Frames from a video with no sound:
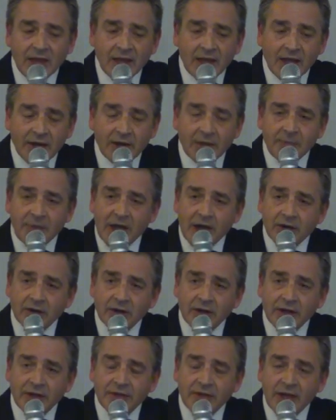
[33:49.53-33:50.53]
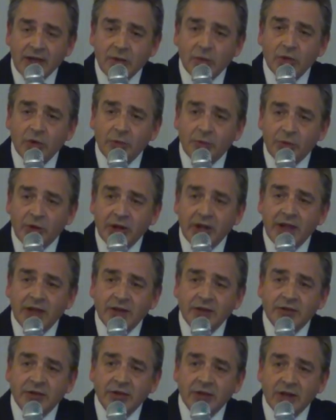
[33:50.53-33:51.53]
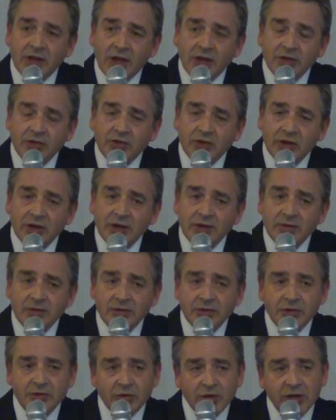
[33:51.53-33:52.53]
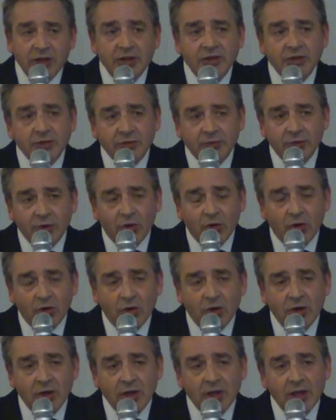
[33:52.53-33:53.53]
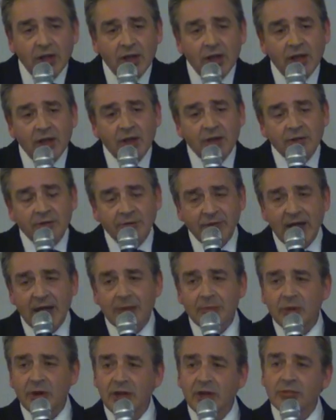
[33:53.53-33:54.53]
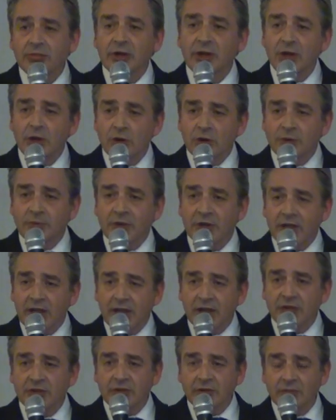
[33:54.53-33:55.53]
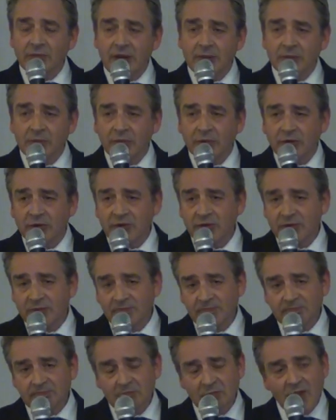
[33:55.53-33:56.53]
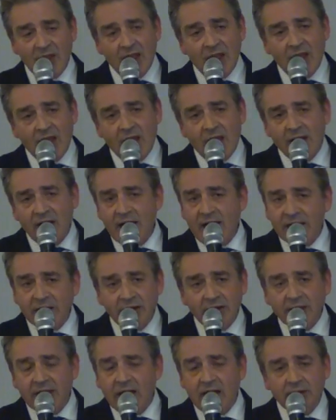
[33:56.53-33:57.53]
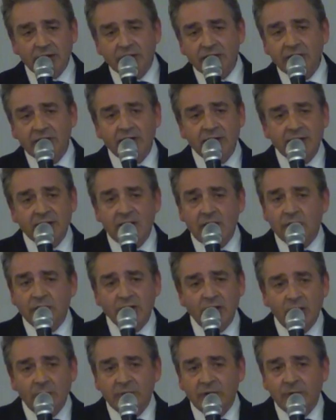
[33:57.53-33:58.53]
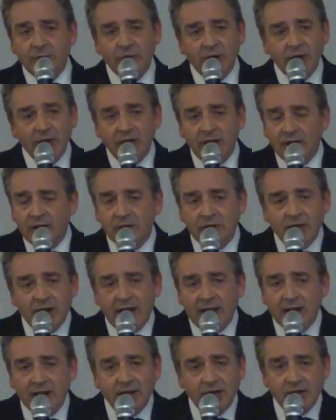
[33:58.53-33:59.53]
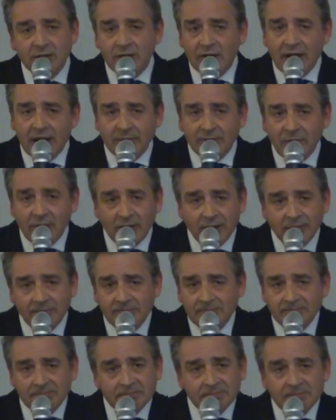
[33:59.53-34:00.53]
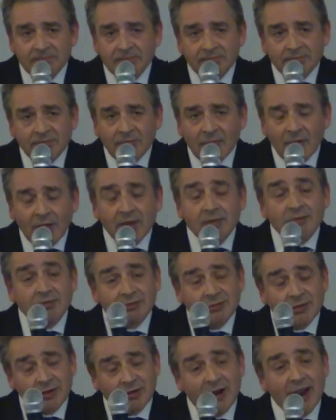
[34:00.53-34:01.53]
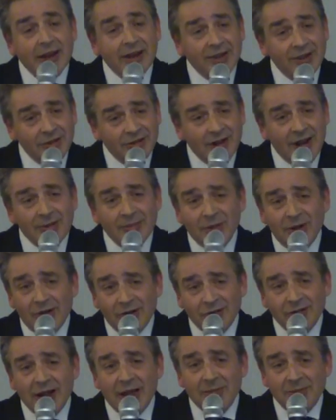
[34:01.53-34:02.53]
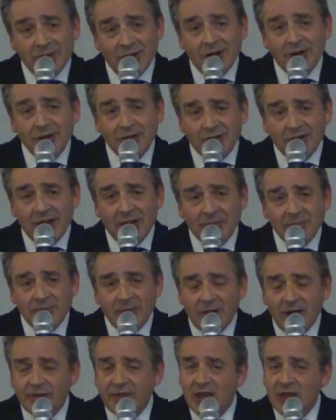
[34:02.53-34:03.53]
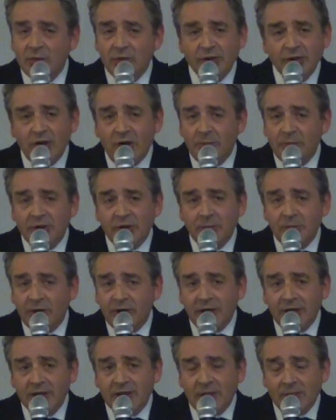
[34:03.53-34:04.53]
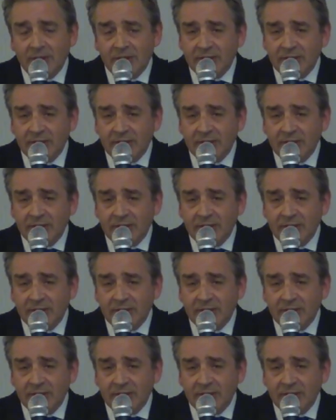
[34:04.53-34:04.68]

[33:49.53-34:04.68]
And apparently they will bring into the country 3 to 4 family reunification members. And I can guarantee they will not be bringing in granny and grandma. Granny and grandma, grandma and grandpa. They will not be bringing them